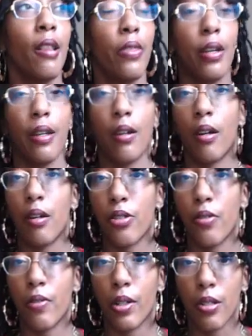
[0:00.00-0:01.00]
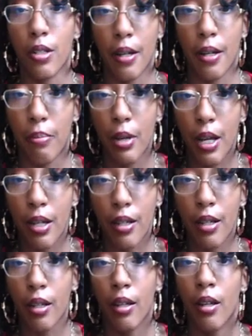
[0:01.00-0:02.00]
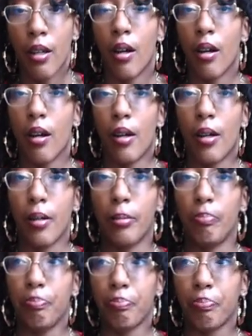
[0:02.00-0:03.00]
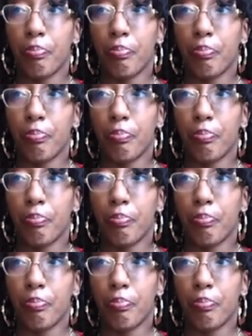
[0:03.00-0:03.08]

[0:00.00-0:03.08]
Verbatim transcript: they are severely diabetic, um,